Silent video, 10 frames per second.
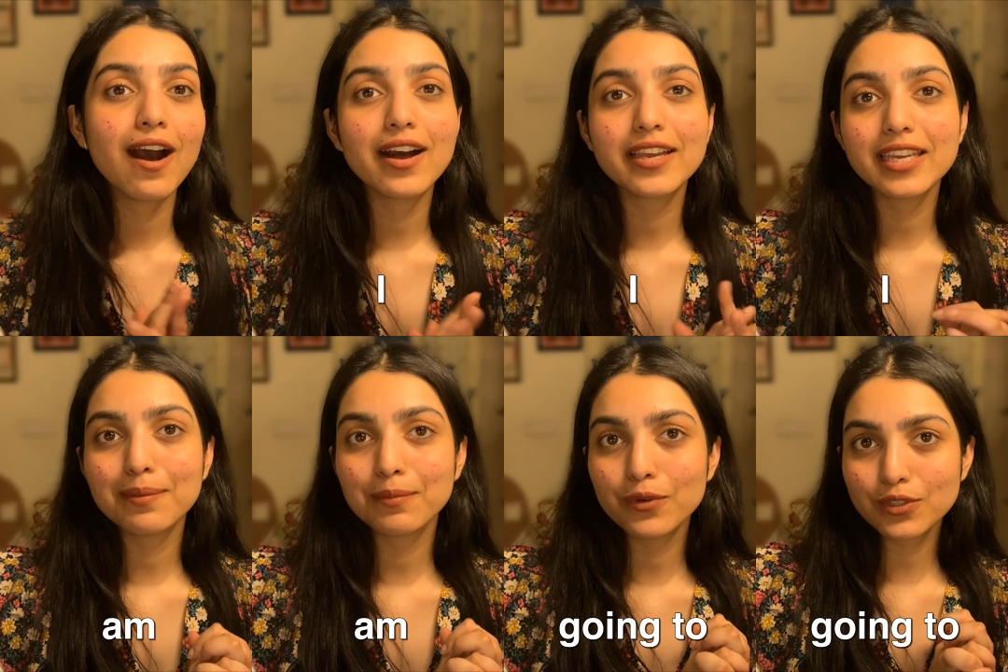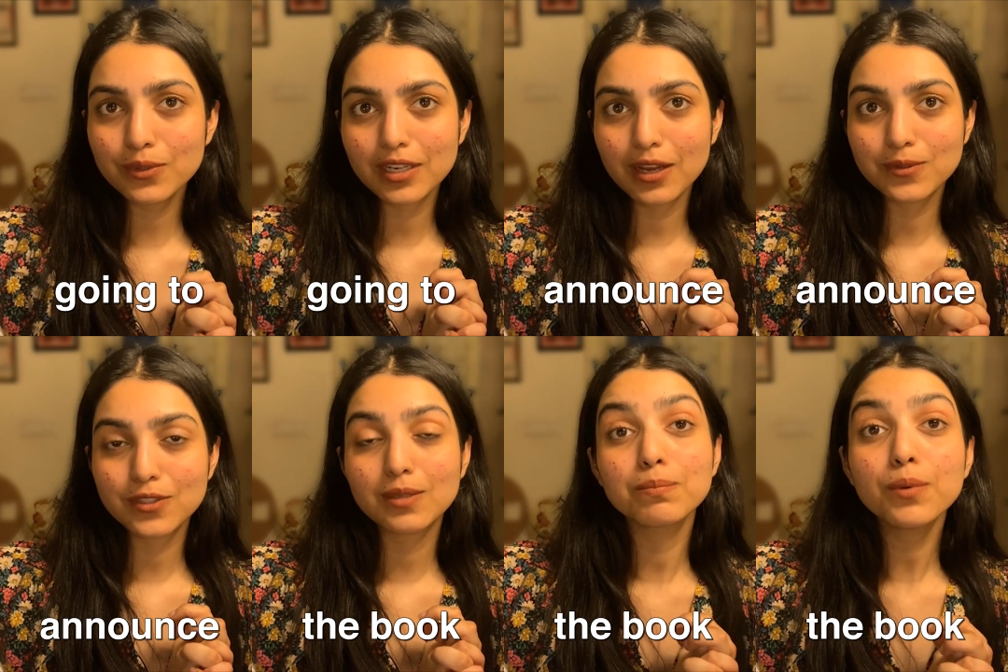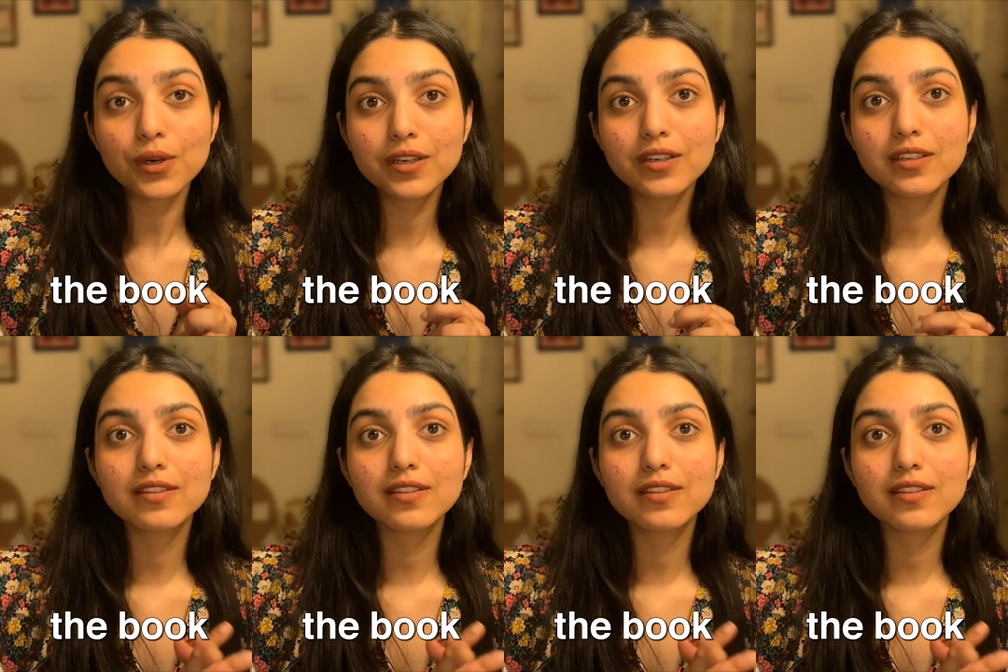I am going to announce the book